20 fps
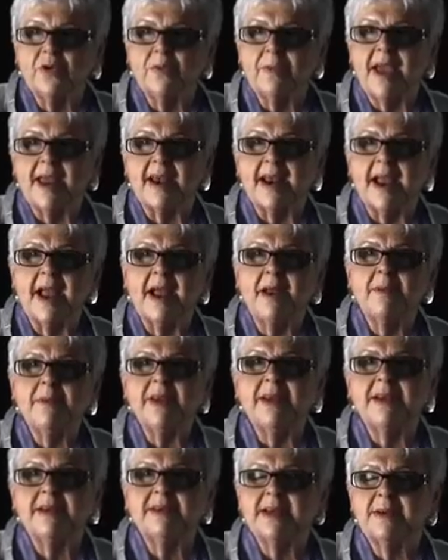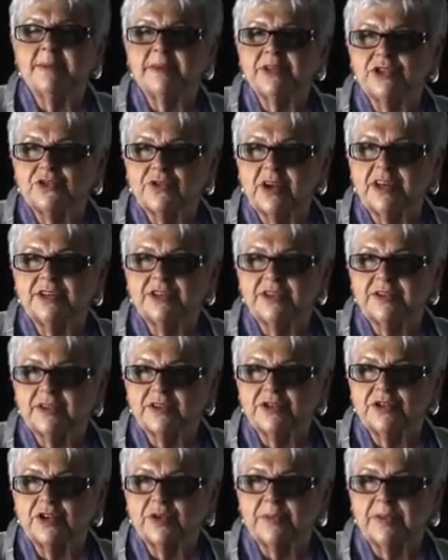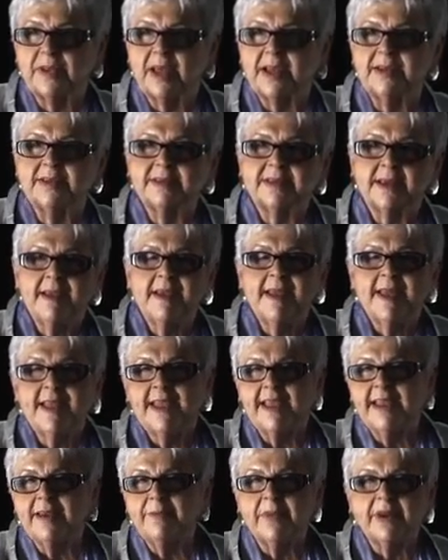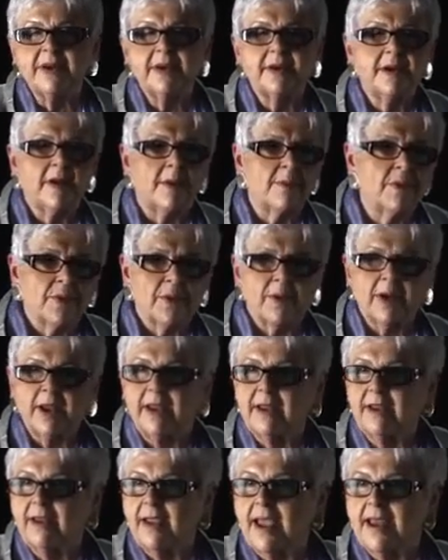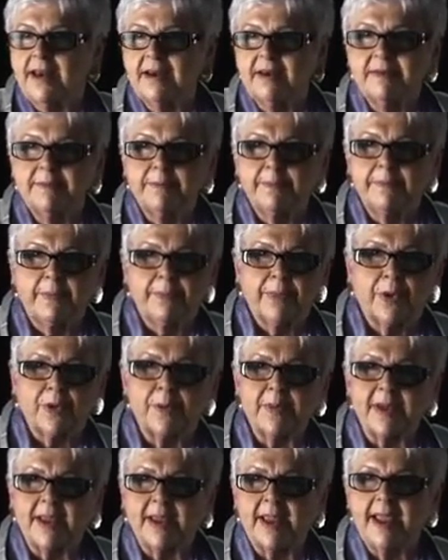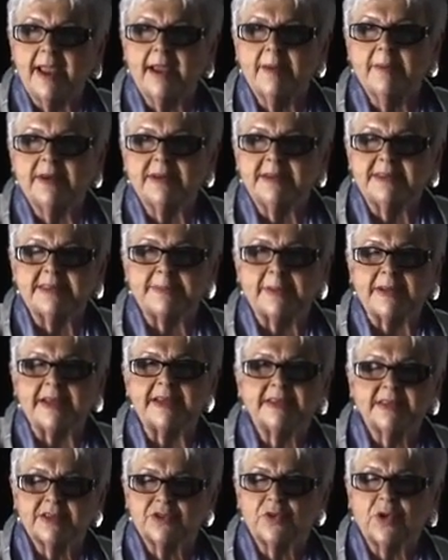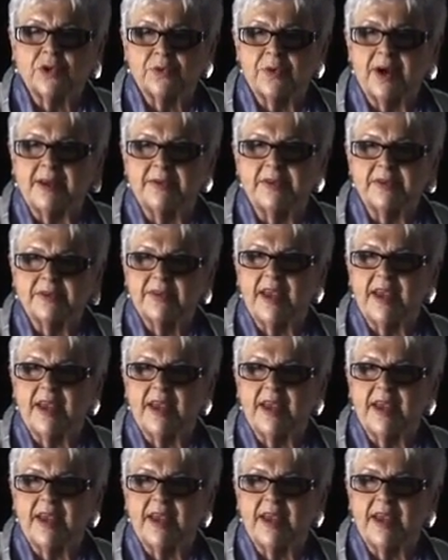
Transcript: no matter how many demonstrations took place in Montgomery and in Birmingham and in places all around the